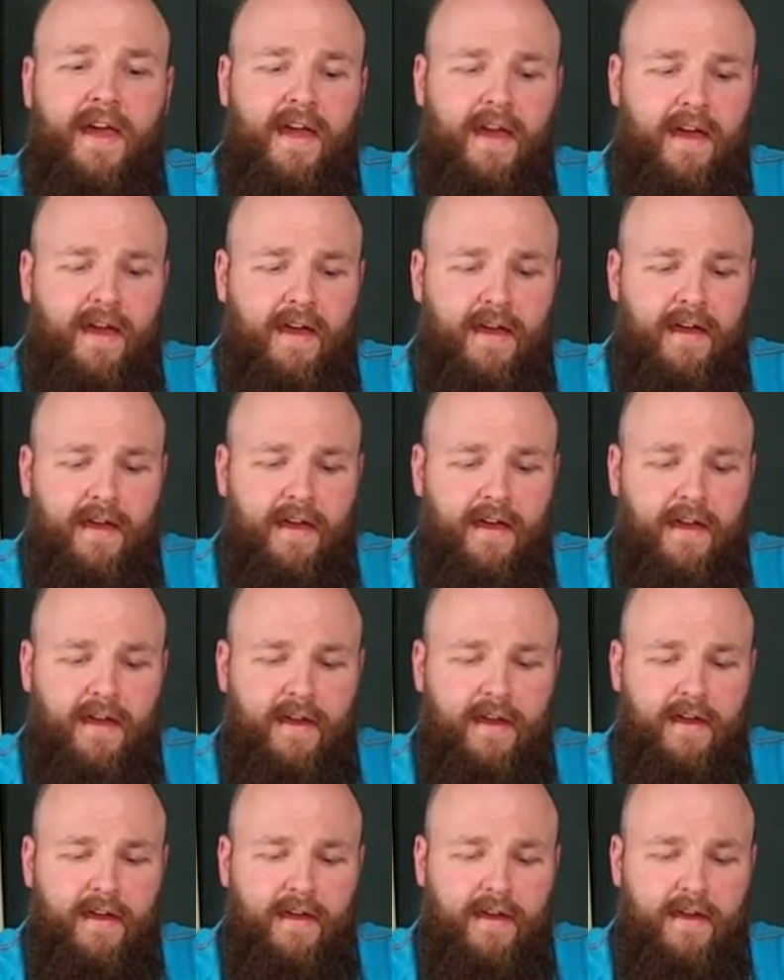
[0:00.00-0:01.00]

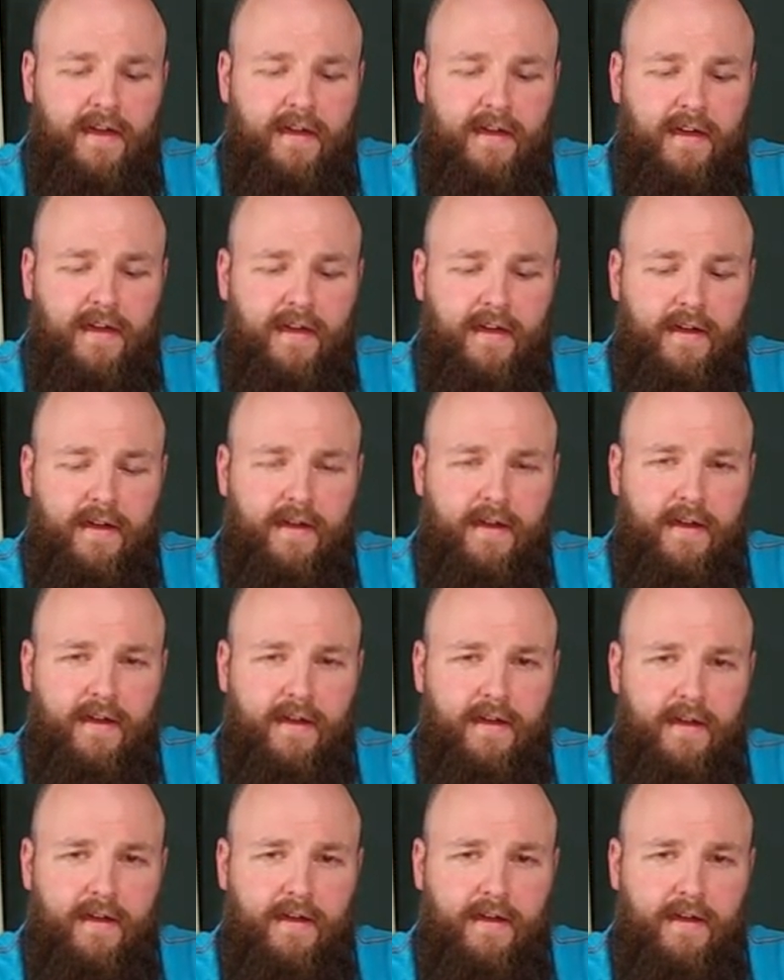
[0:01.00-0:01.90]
[no speech]